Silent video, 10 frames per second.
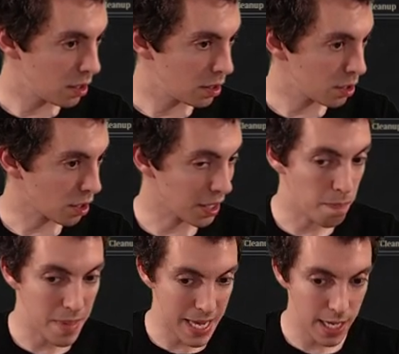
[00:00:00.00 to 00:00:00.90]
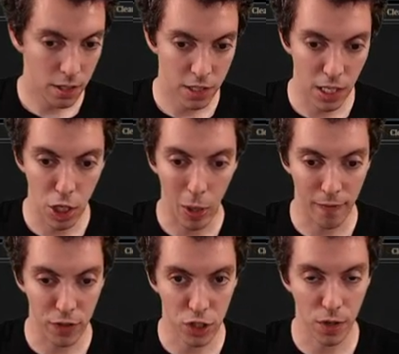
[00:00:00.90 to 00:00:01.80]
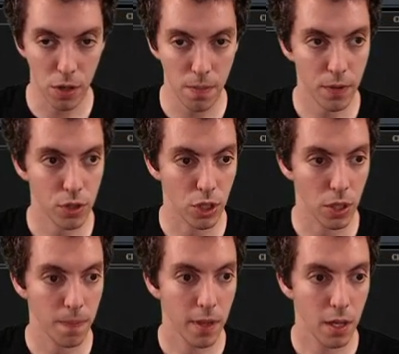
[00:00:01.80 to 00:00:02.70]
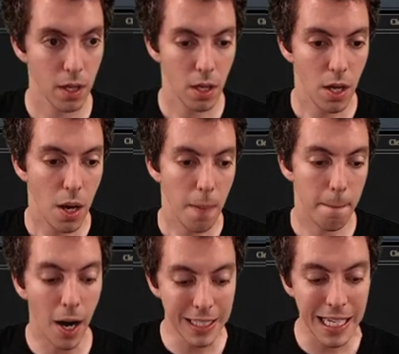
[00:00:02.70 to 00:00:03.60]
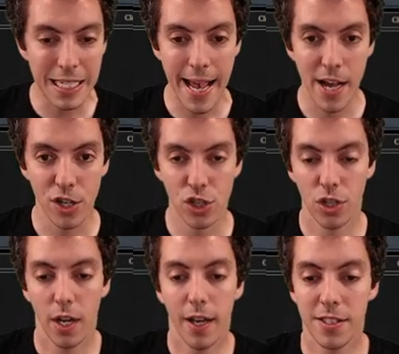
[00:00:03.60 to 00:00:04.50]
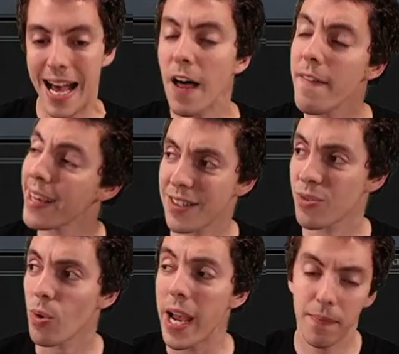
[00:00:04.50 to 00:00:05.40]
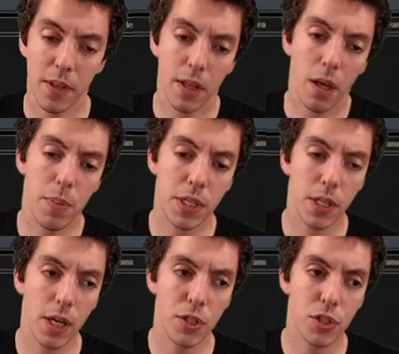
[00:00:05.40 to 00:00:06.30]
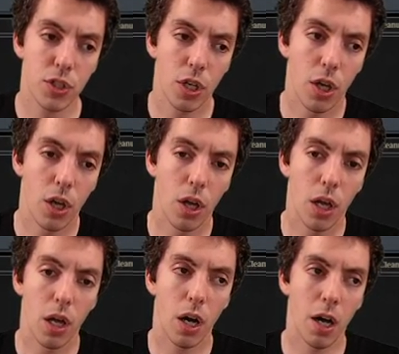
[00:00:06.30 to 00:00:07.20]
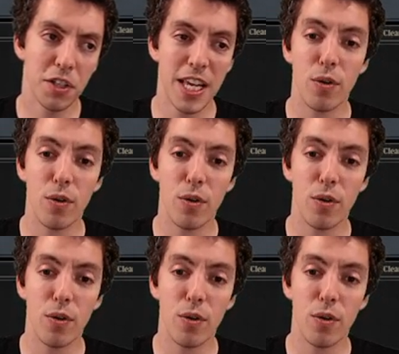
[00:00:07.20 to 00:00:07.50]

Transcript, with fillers: targeted me. They know we have a sphere. Sure. Monkey dash. See, I don't think this is right because unless they